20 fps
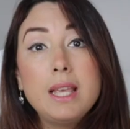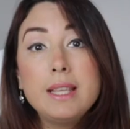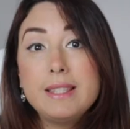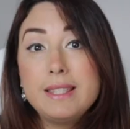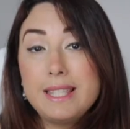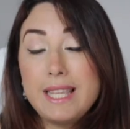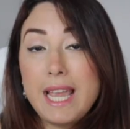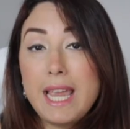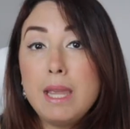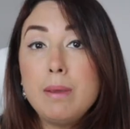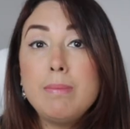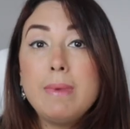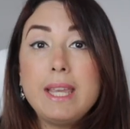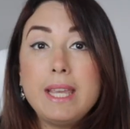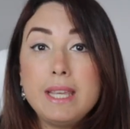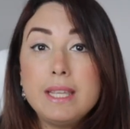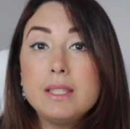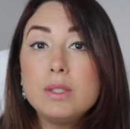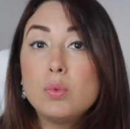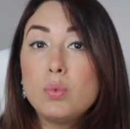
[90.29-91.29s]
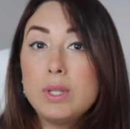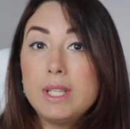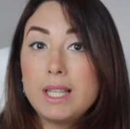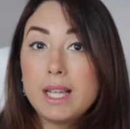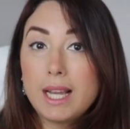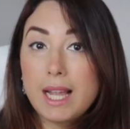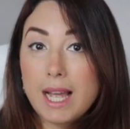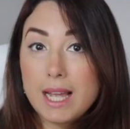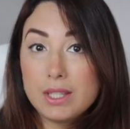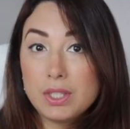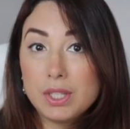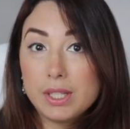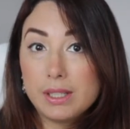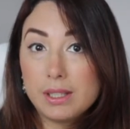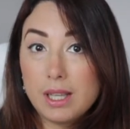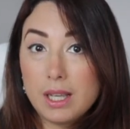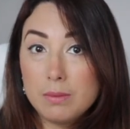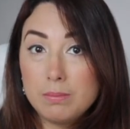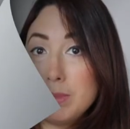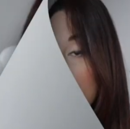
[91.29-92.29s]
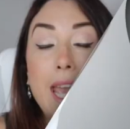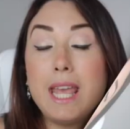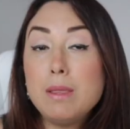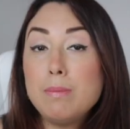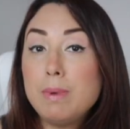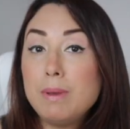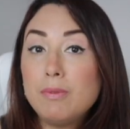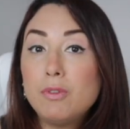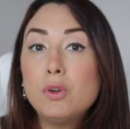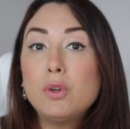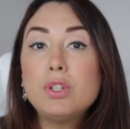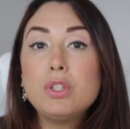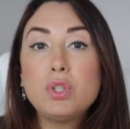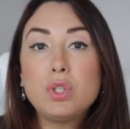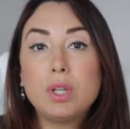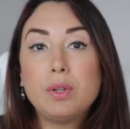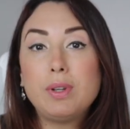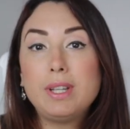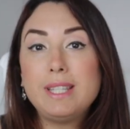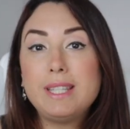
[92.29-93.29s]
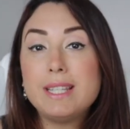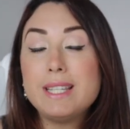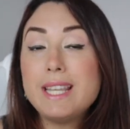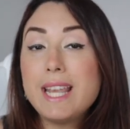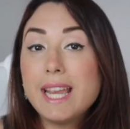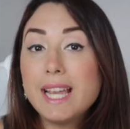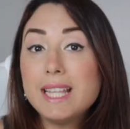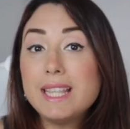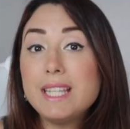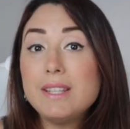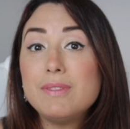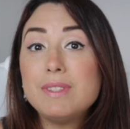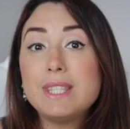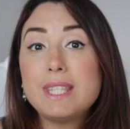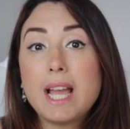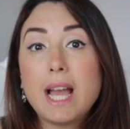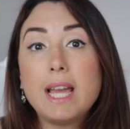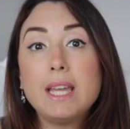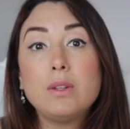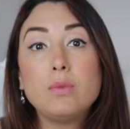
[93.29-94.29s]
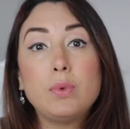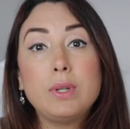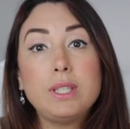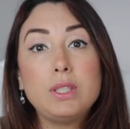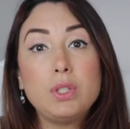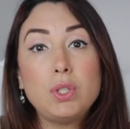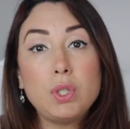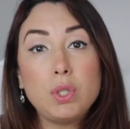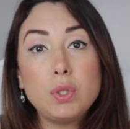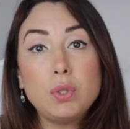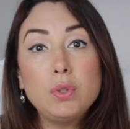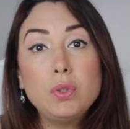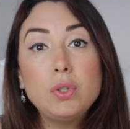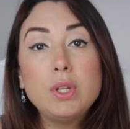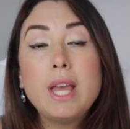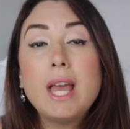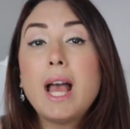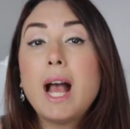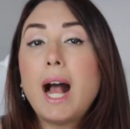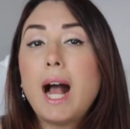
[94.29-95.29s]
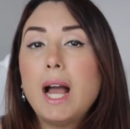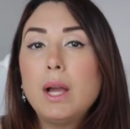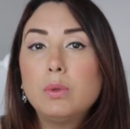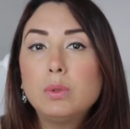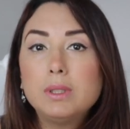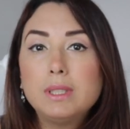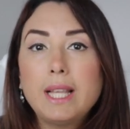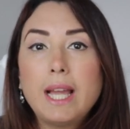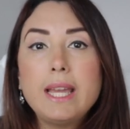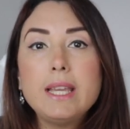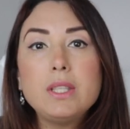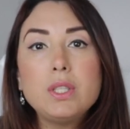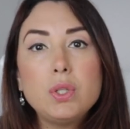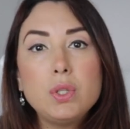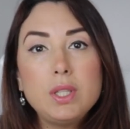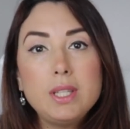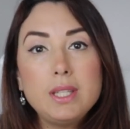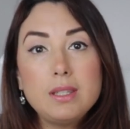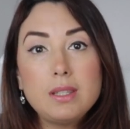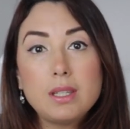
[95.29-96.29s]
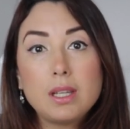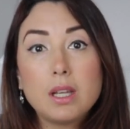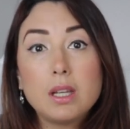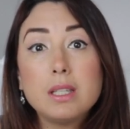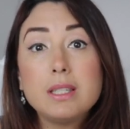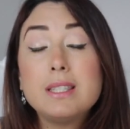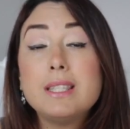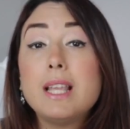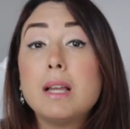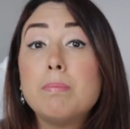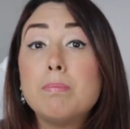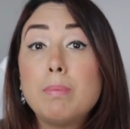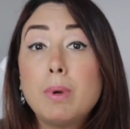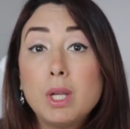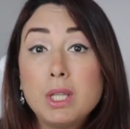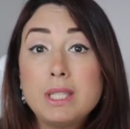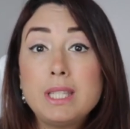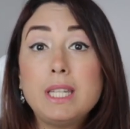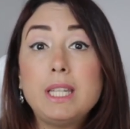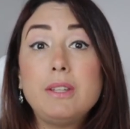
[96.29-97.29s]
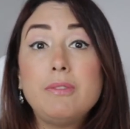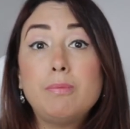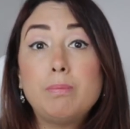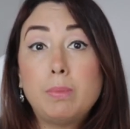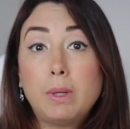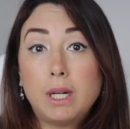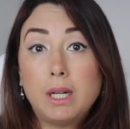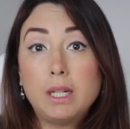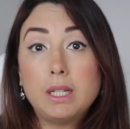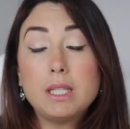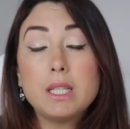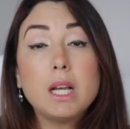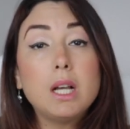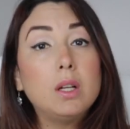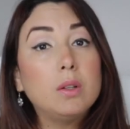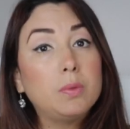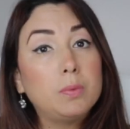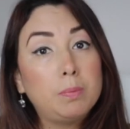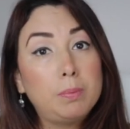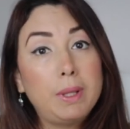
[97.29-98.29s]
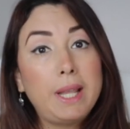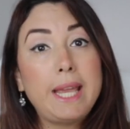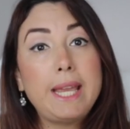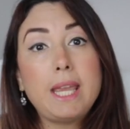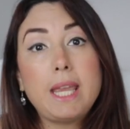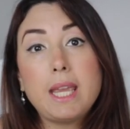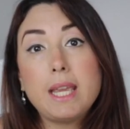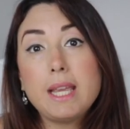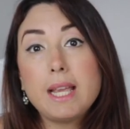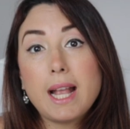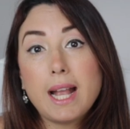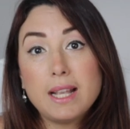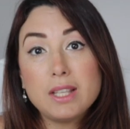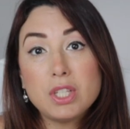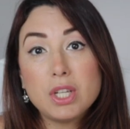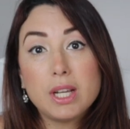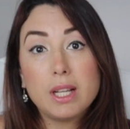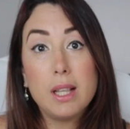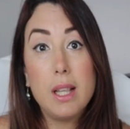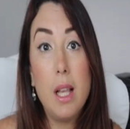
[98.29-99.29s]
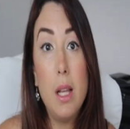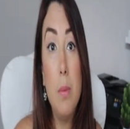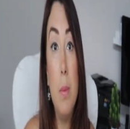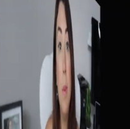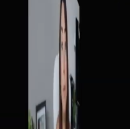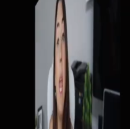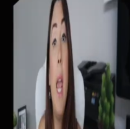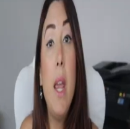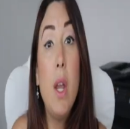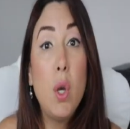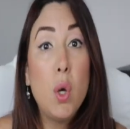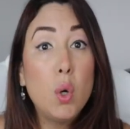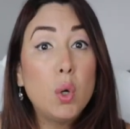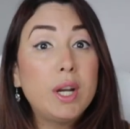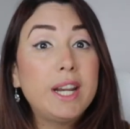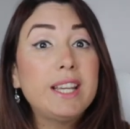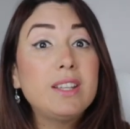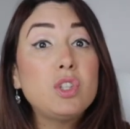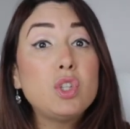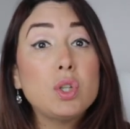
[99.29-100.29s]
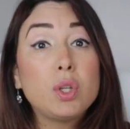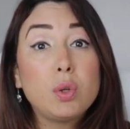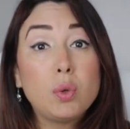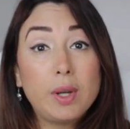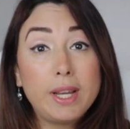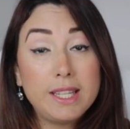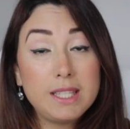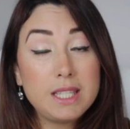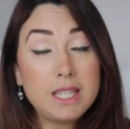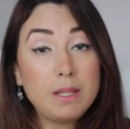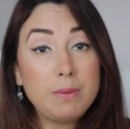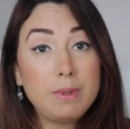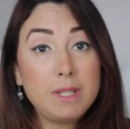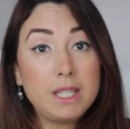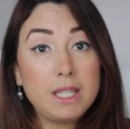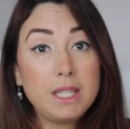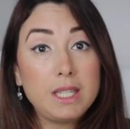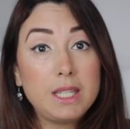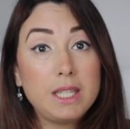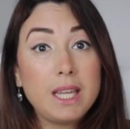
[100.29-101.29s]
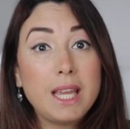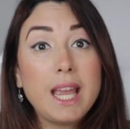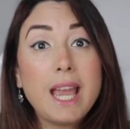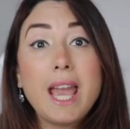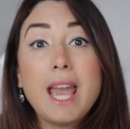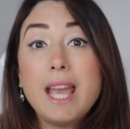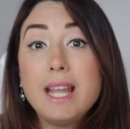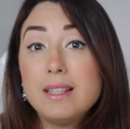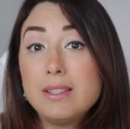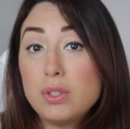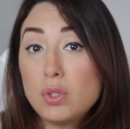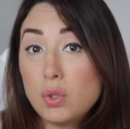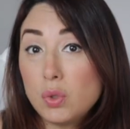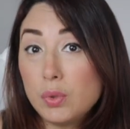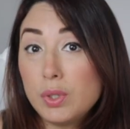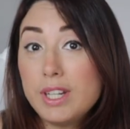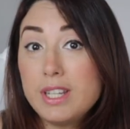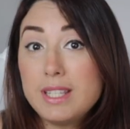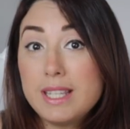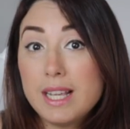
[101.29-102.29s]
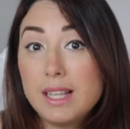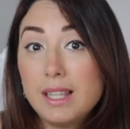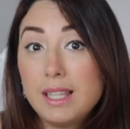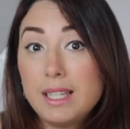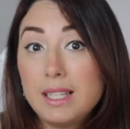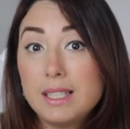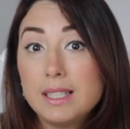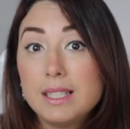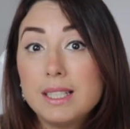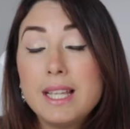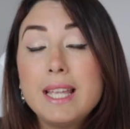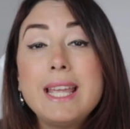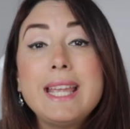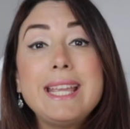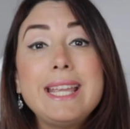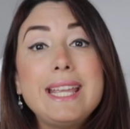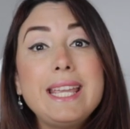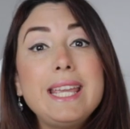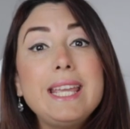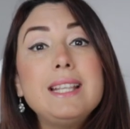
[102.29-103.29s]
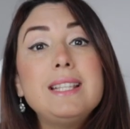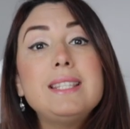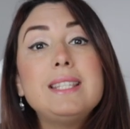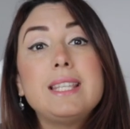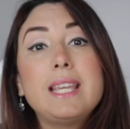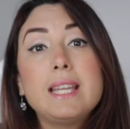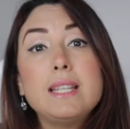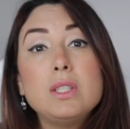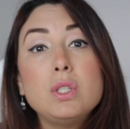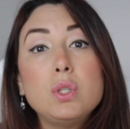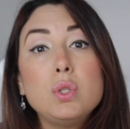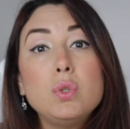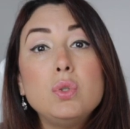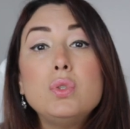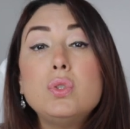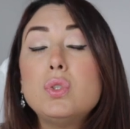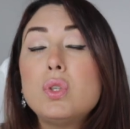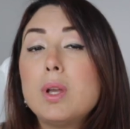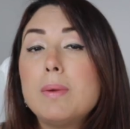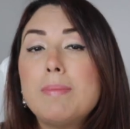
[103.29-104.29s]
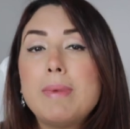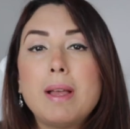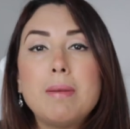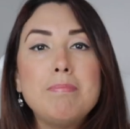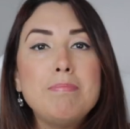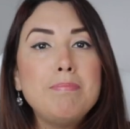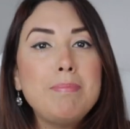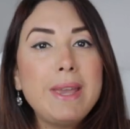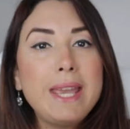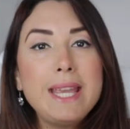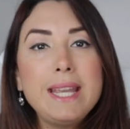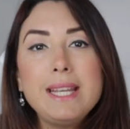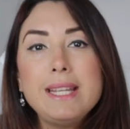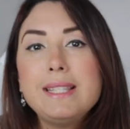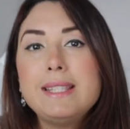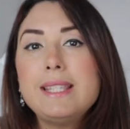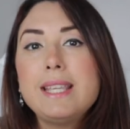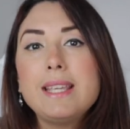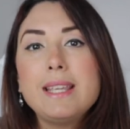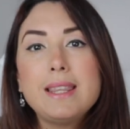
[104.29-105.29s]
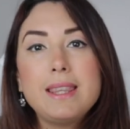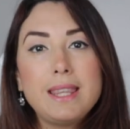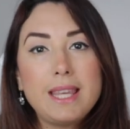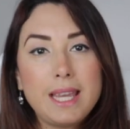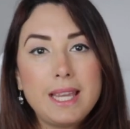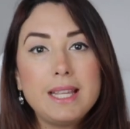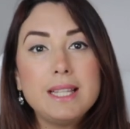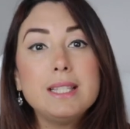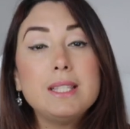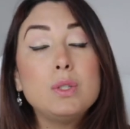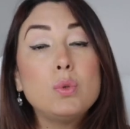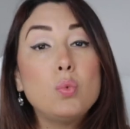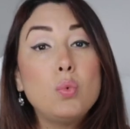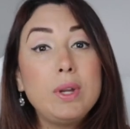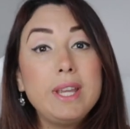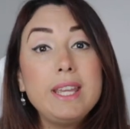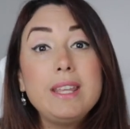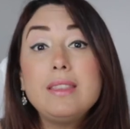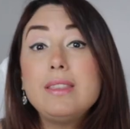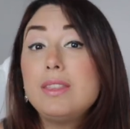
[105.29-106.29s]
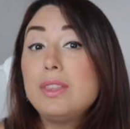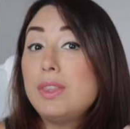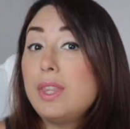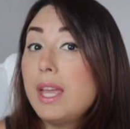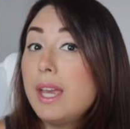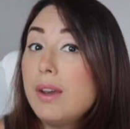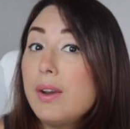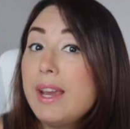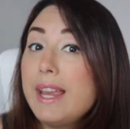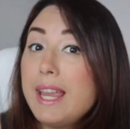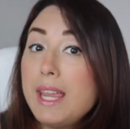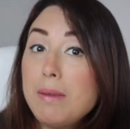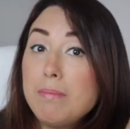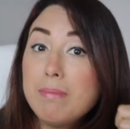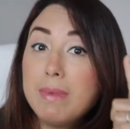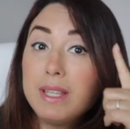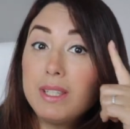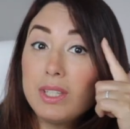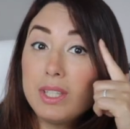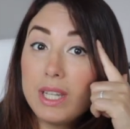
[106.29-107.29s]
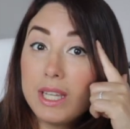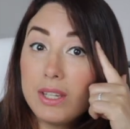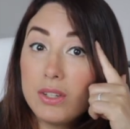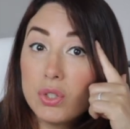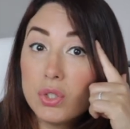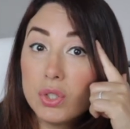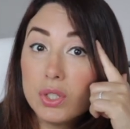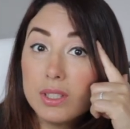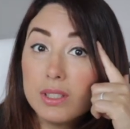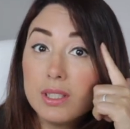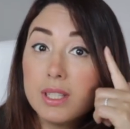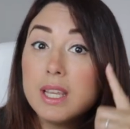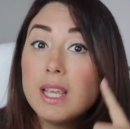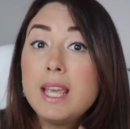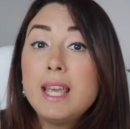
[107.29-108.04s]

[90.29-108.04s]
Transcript: Same is with the Gacha Club. And before sharing the negative side with you, I would like to discuss the positive part of playing Gacha Club. Encourage creativity and storytelling. Kids can do some amazing things with their imagination.